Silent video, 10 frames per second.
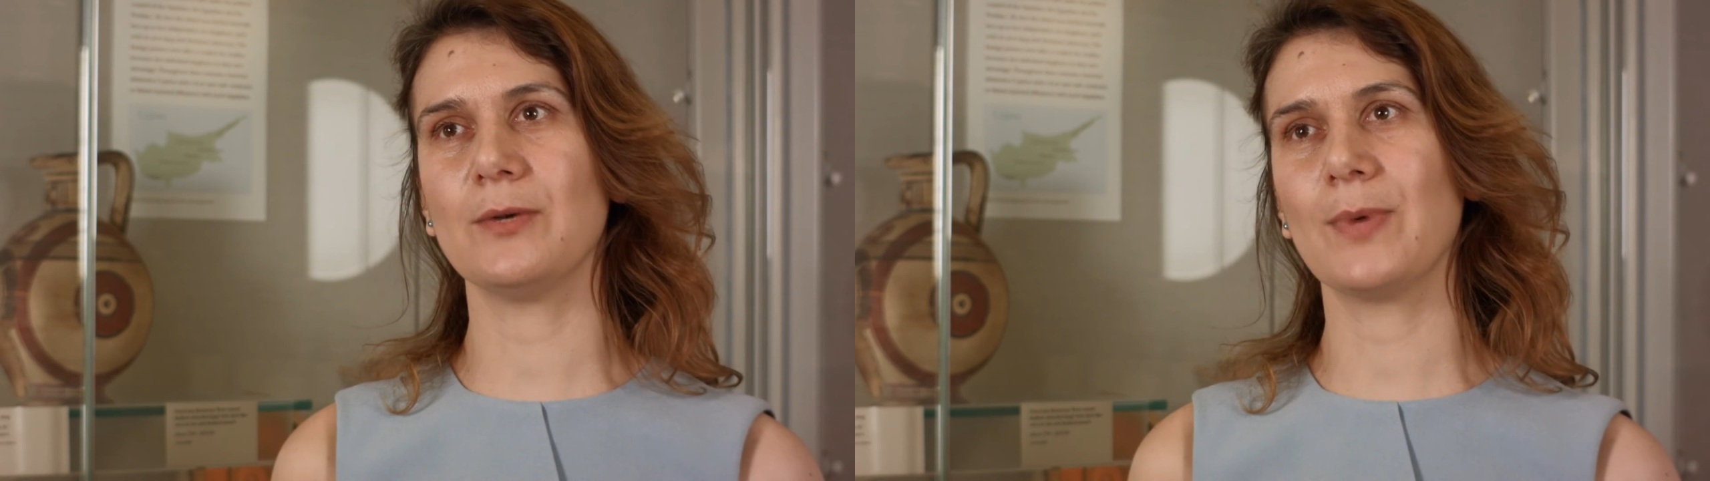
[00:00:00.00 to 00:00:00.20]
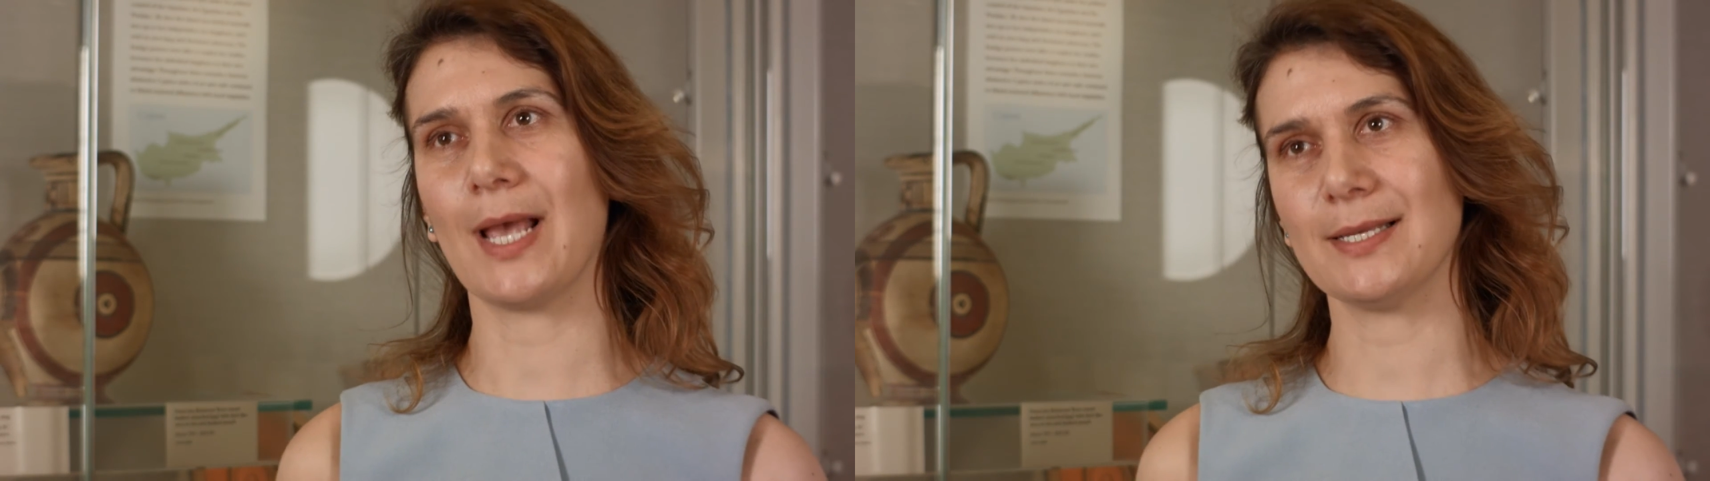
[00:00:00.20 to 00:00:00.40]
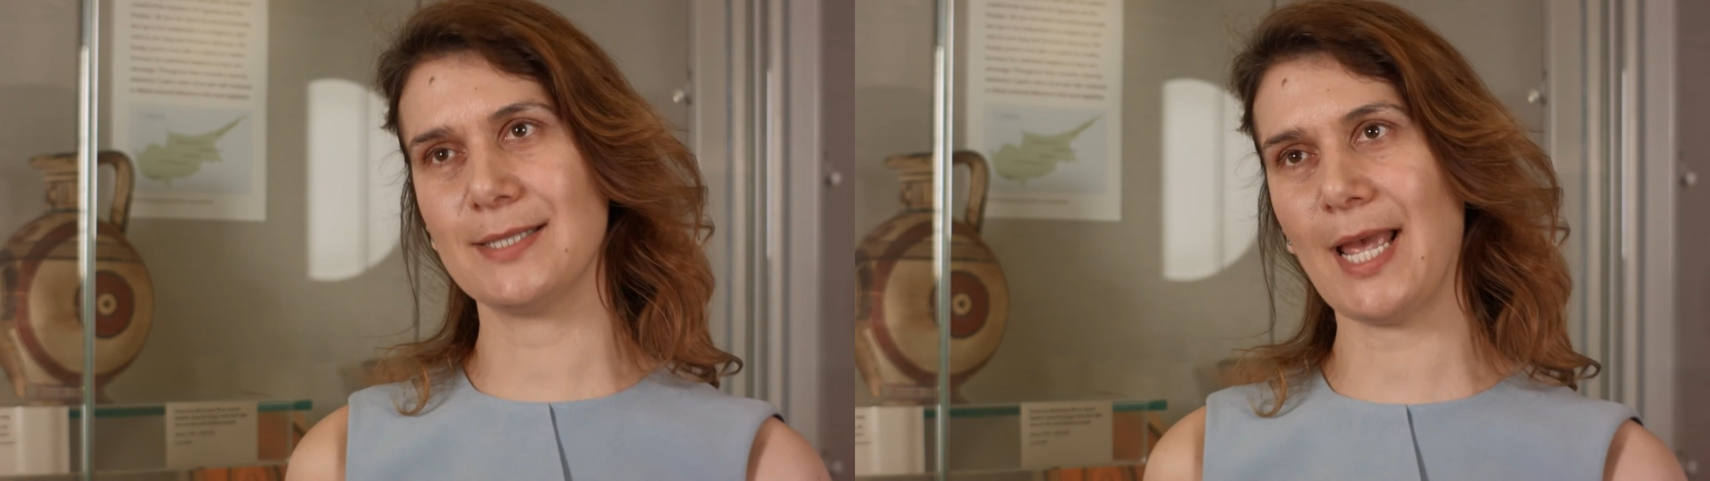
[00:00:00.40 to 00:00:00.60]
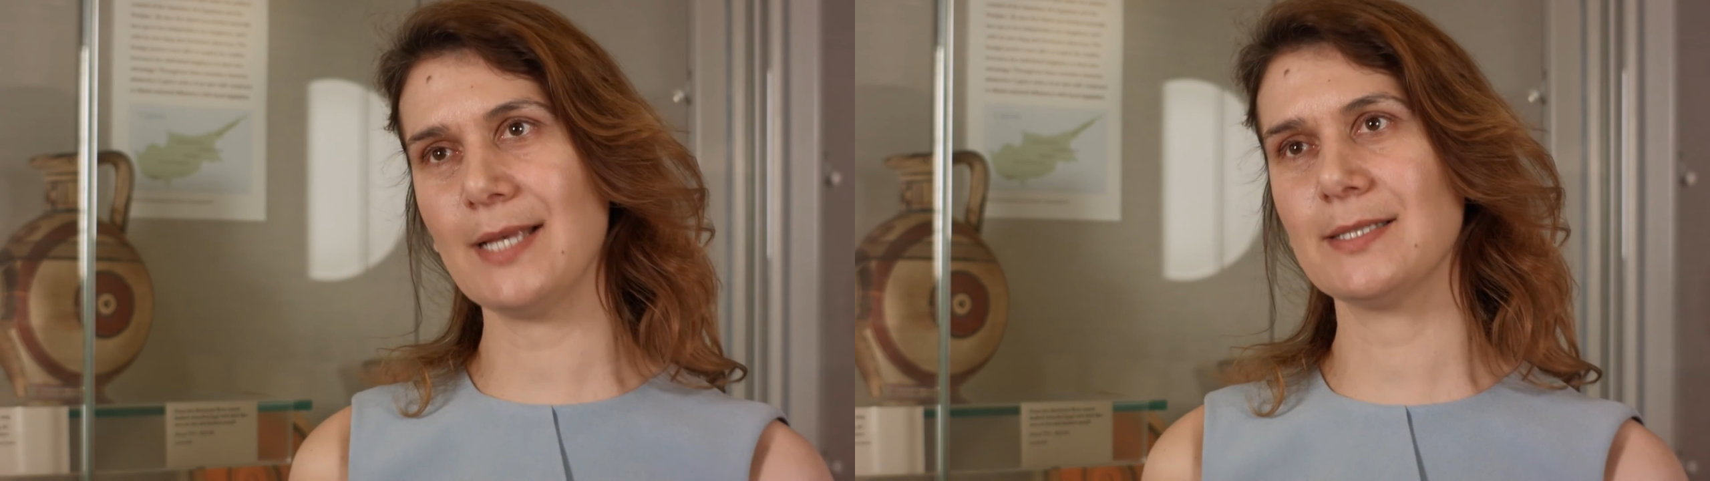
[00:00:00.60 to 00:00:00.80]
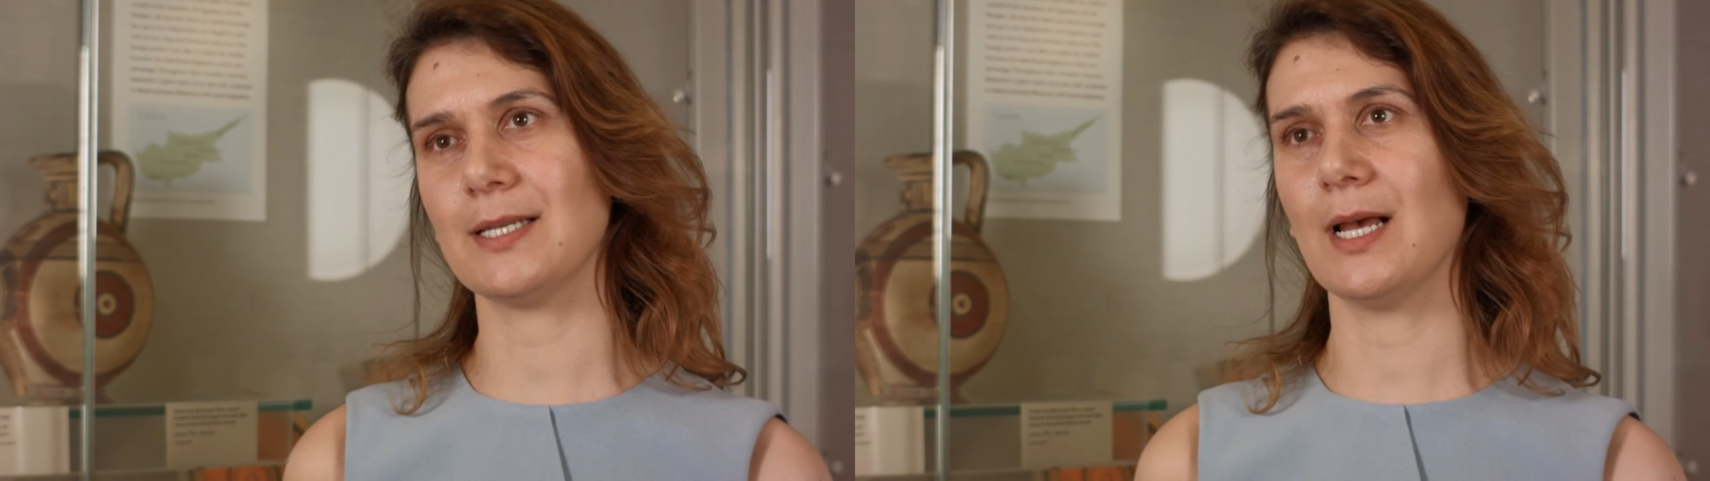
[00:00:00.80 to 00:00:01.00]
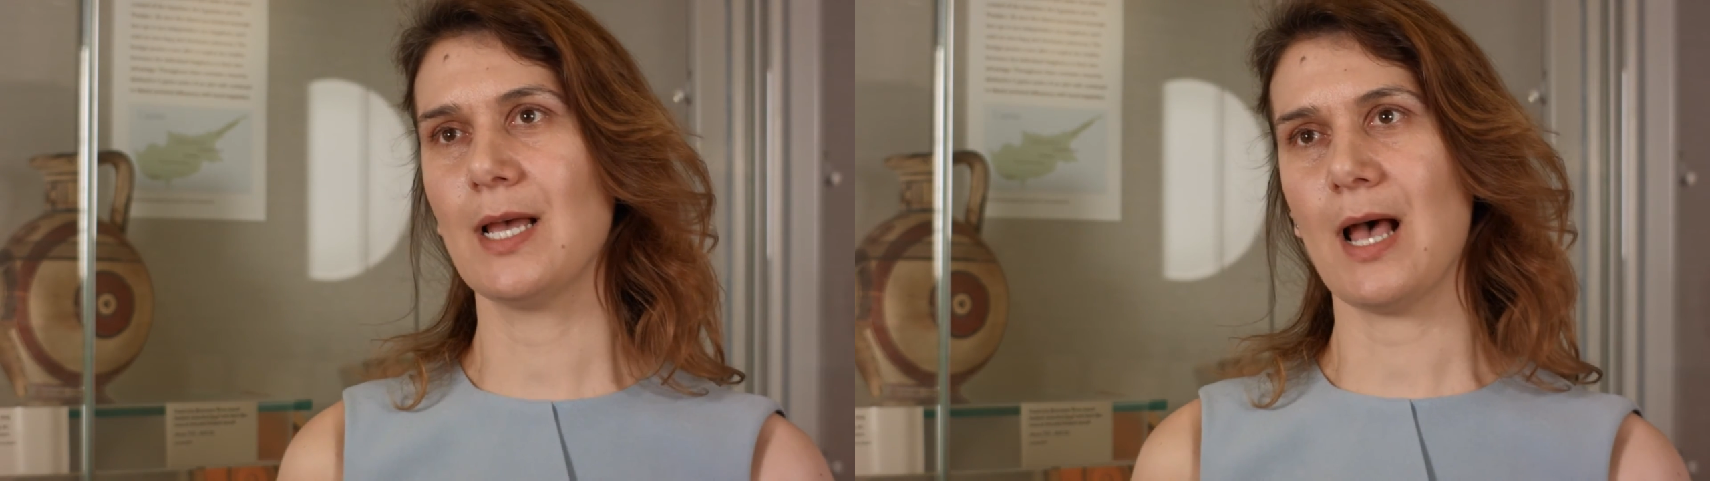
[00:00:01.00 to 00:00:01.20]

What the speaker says: and reassess